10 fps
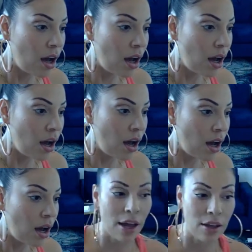
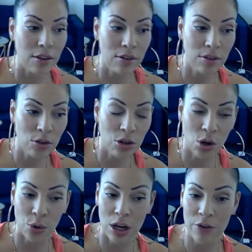And,
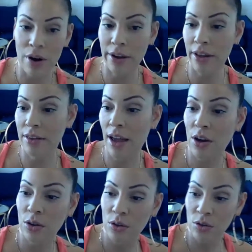whenever I
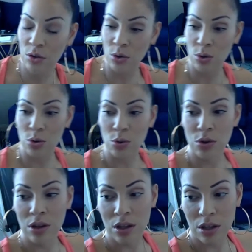get down
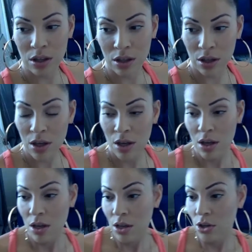to the,
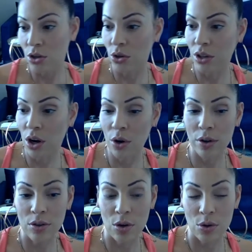the
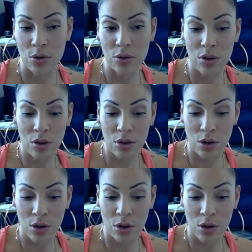Auratones,